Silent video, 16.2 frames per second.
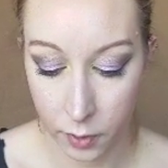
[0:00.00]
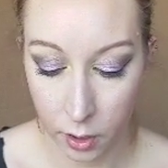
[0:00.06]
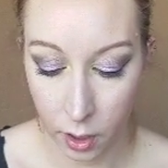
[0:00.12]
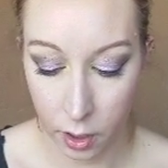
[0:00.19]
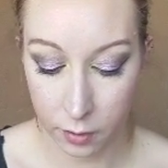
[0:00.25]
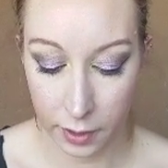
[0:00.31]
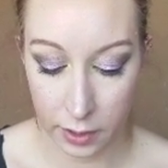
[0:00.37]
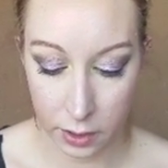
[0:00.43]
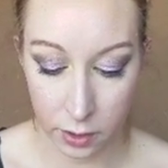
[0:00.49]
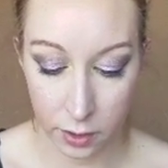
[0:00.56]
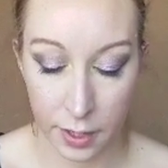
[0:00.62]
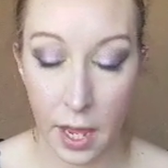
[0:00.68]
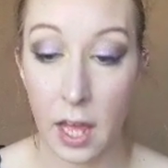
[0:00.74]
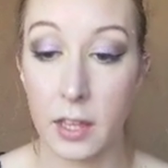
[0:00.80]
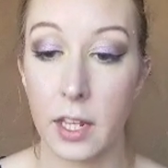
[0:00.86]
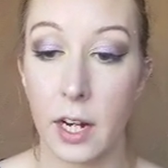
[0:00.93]
Alright, so
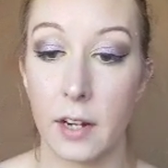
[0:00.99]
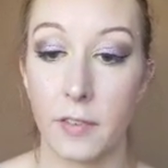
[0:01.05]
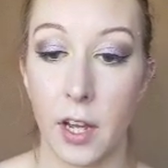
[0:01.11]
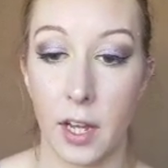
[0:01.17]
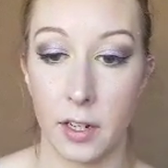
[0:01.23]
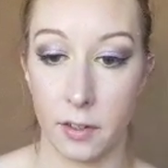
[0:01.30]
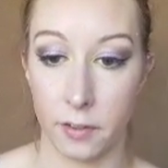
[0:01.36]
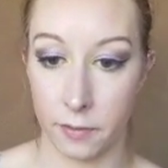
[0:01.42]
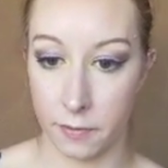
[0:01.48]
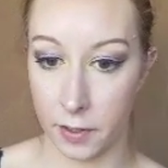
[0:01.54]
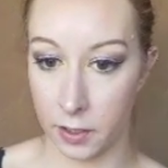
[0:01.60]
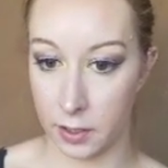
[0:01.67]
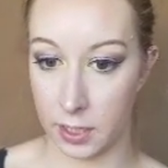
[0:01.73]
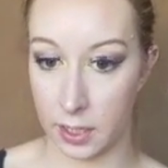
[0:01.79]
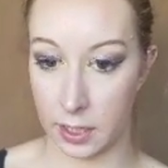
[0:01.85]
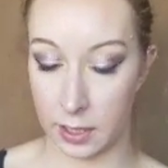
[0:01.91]
now that I've kind of filled
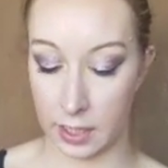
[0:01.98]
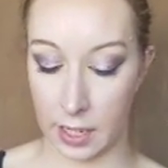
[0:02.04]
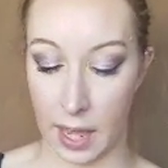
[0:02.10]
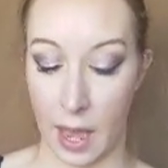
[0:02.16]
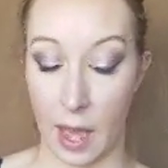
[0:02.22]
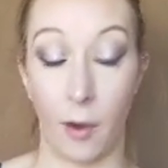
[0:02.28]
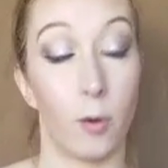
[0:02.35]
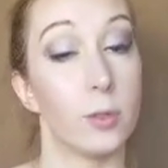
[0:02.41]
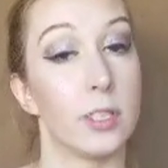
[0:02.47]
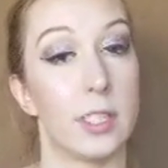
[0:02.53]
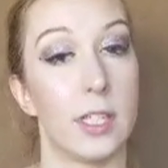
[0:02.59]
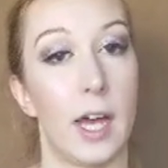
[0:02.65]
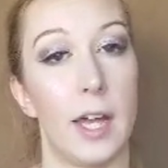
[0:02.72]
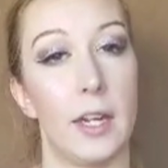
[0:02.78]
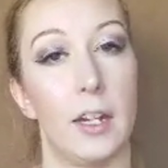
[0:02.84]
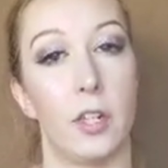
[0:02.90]
in the
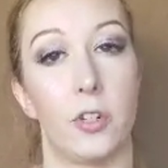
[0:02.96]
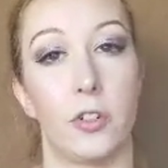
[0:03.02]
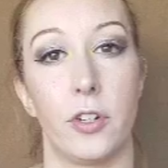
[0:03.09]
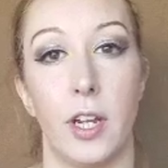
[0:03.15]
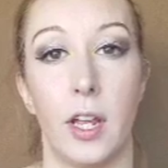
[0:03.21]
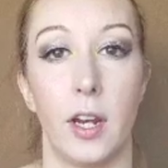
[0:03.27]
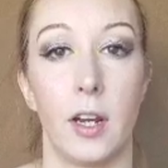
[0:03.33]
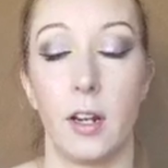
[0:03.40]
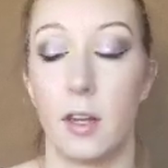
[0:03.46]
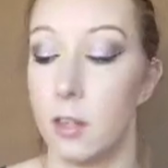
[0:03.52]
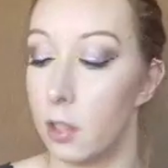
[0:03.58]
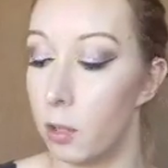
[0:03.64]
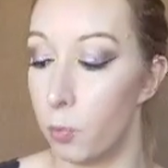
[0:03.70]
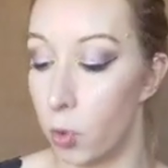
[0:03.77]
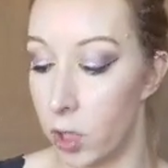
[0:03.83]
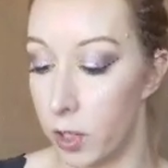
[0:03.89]
outside and created a little
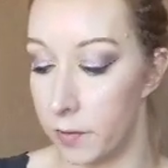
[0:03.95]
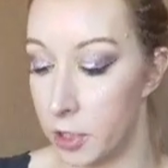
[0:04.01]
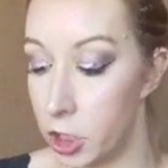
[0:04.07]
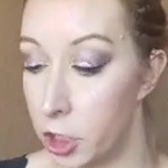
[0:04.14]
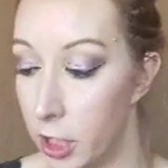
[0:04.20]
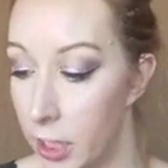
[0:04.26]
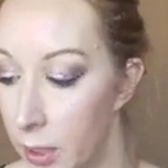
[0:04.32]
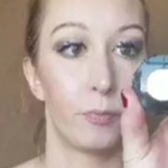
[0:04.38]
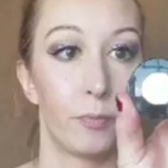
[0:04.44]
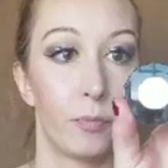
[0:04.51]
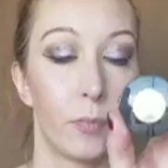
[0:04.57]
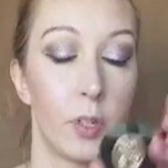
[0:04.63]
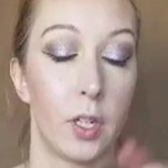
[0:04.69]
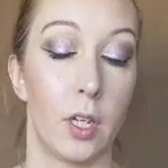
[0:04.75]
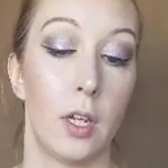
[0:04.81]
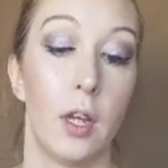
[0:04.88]
more of a shape,
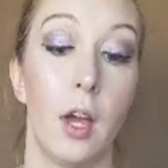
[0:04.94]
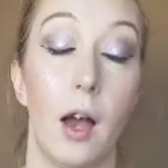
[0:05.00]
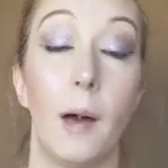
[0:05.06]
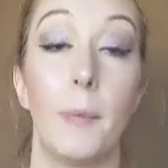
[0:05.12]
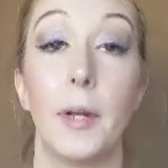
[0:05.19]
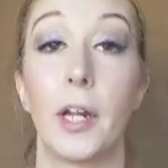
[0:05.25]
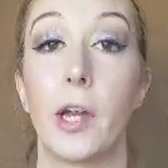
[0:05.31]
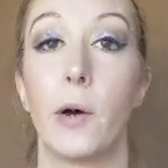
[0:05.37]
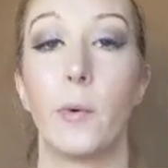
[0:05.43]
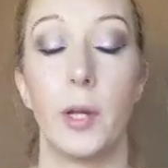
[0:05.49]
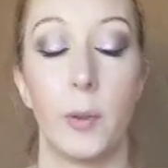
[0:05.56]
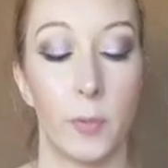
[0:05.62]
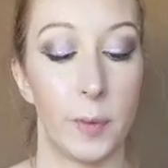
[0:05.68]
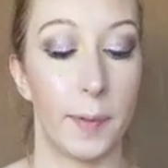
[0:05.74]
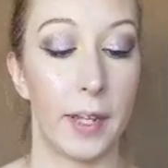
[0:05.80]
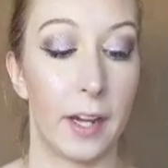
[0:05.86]
I'm going to go in
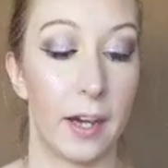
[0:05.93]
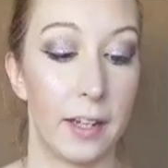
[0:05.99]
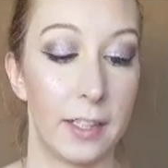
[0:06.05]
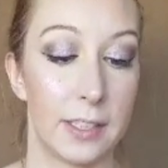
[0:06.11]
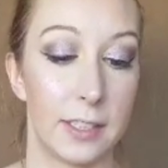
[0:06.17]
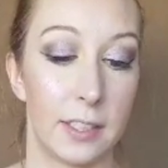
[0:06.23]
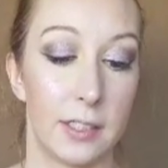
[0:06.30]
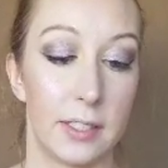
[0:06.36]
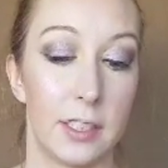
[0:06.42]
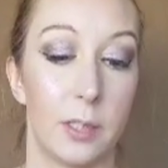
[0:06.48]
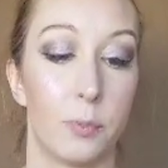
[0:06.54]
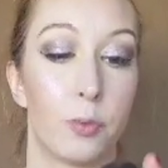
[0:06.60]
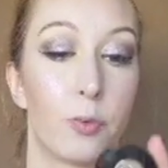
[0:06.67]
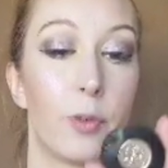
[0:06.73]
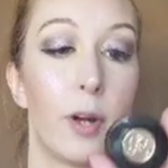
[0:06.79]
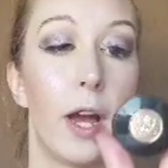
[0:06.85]
with my Anastasia
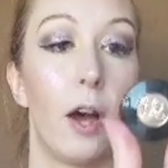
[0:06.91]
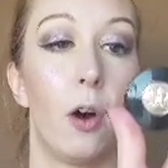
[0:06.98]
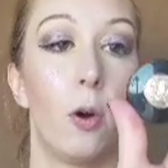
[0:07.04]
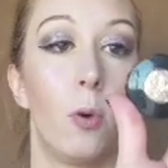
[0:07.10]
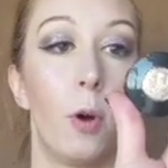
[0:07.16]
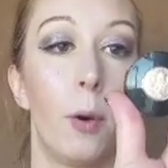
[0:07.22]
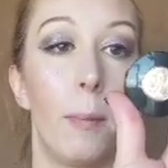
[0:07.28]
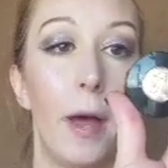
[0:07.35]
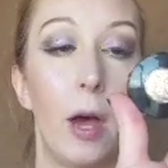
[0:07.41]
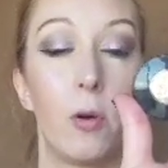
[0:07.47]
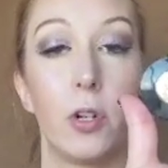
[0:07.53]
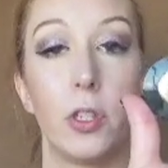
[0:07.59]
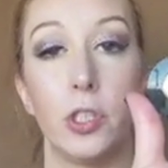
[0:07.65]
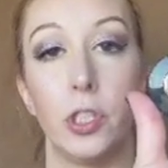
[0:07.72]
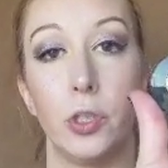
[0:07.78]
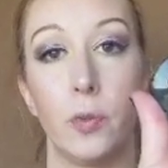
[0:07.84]
brow
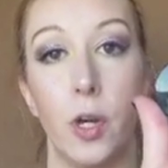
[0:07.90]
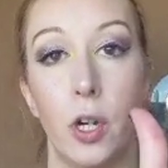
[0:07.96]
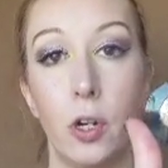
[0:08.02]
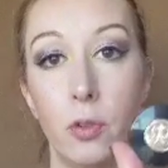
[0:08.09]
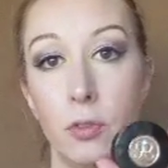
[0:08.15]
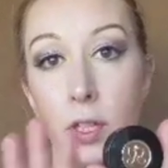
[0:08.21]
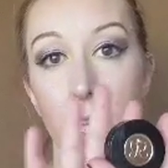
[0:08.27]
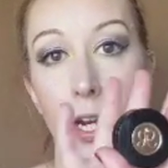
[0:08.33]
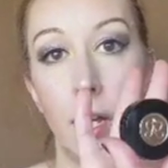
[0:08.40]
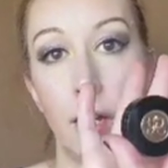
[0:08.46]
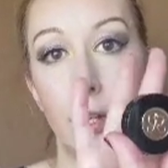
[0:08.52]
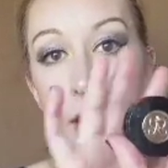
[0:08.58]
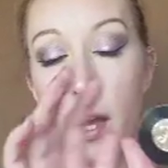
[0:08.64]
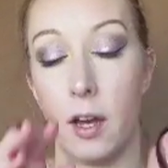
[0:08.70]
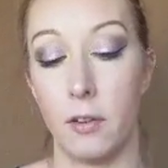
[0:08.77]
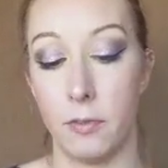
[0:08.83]
powder duo that I
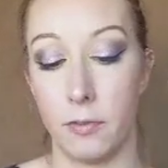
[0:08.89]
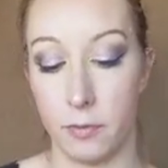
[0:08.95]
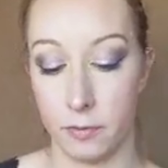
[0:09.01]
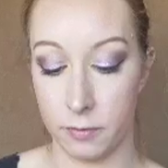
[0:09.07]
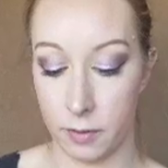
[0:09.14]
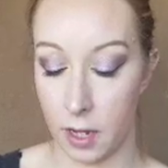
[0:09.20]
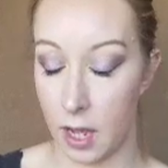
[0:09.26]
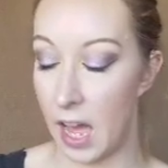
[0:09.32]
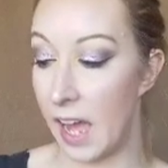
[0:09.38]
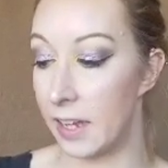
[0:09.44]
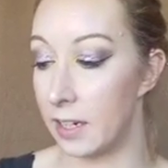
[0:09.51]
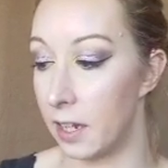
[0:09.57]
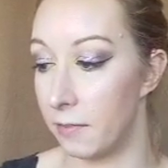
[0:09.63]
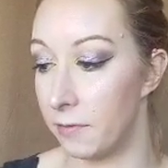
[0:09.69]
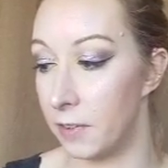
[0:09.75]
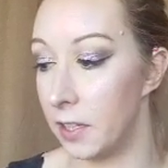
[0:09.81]
have. I
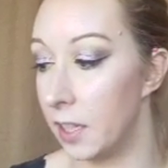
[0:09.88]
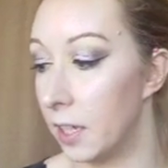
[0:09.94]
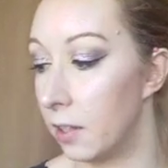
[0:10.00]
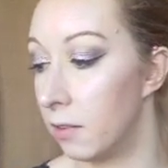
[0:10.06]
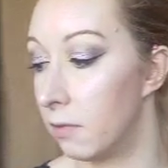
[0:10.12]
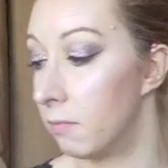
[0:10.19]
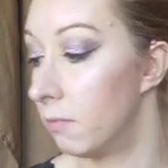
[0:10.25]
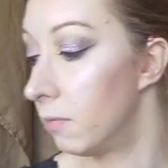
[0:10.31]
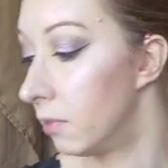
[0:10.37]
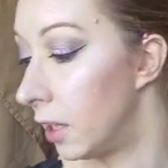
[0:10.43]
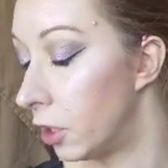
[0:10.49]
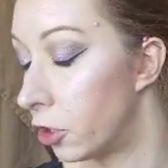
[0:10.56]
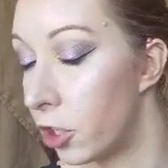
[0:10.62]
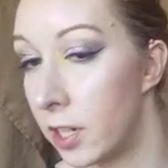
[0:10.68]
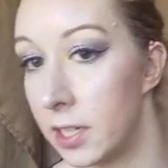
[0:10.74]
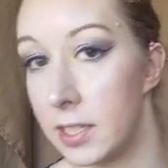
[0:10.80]
feel like they
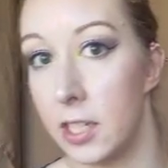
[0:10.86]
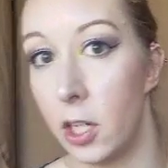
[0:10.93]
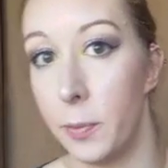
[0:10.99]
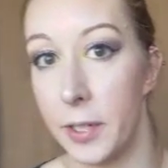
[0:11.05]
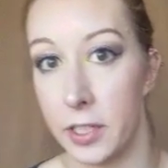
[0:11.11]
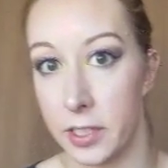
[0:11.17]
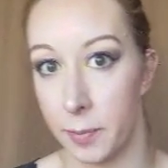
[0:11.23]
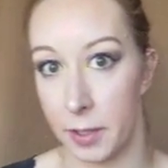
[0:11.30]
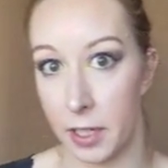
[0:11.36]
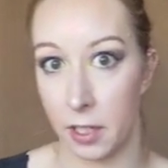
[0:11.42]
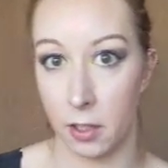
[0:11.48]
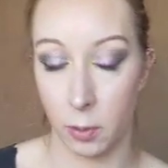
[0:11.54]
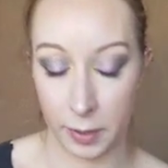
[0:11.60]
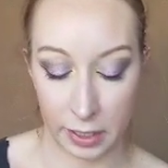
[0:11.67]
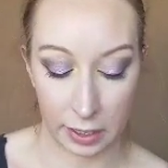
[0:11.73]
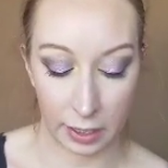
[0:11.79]
tried to sell me on something a little
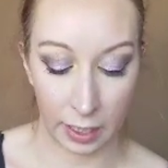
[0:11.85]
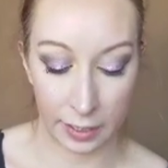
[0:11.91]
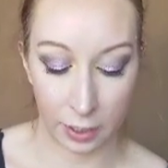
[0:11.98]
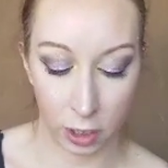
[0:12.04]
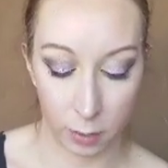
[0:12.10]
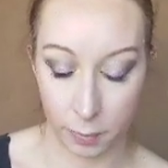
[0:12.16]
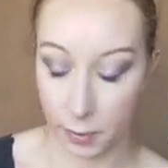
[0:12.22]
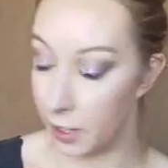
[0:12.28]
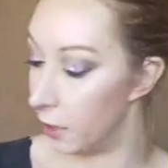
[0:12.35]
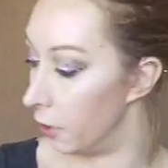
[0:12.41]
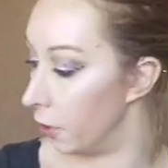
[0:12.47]
bit lighter, but